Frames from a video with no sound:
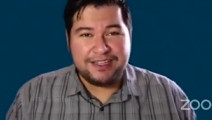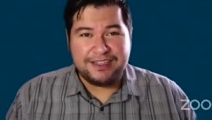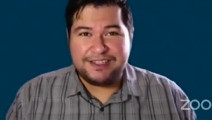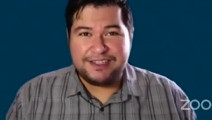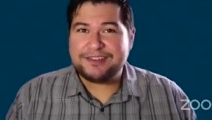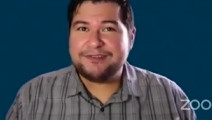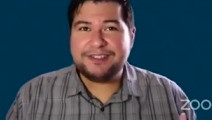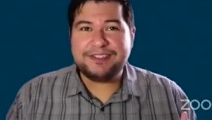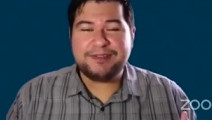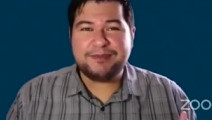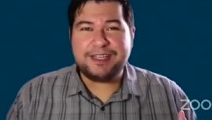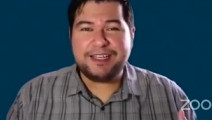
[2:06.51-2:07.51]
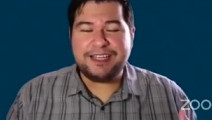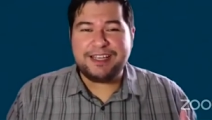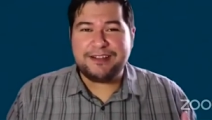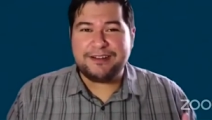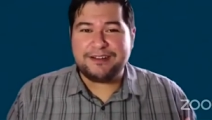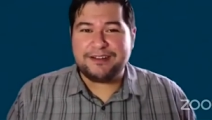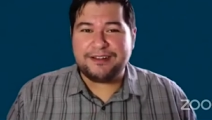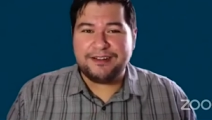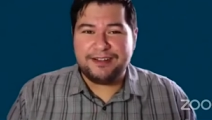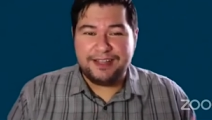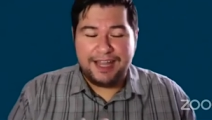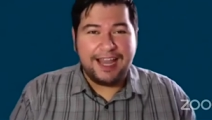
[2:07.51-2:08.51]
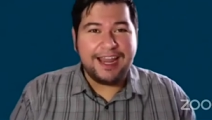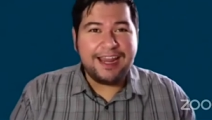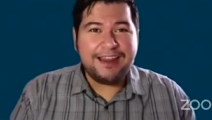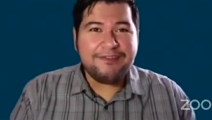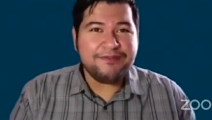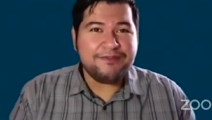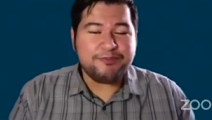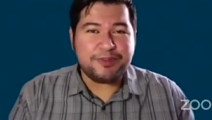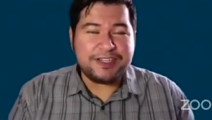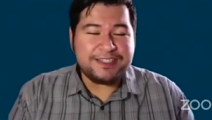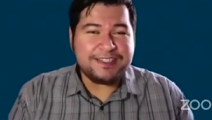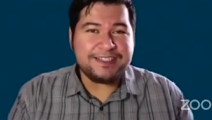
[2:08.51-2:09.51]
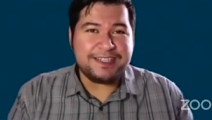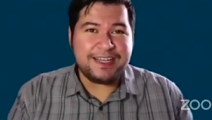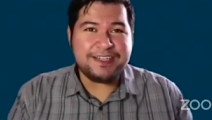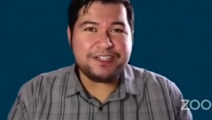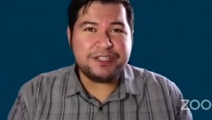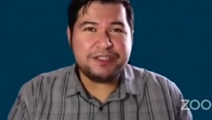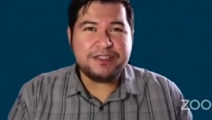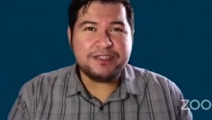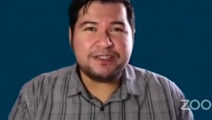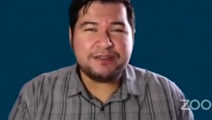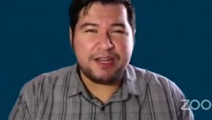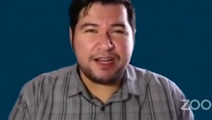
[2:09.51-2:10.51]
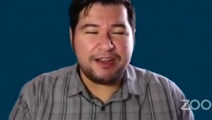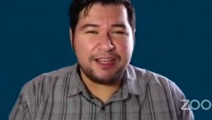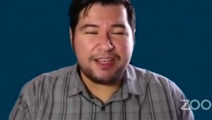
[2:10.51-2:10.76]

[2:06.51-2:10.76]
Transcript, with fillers: these are going to be either live presentations uh,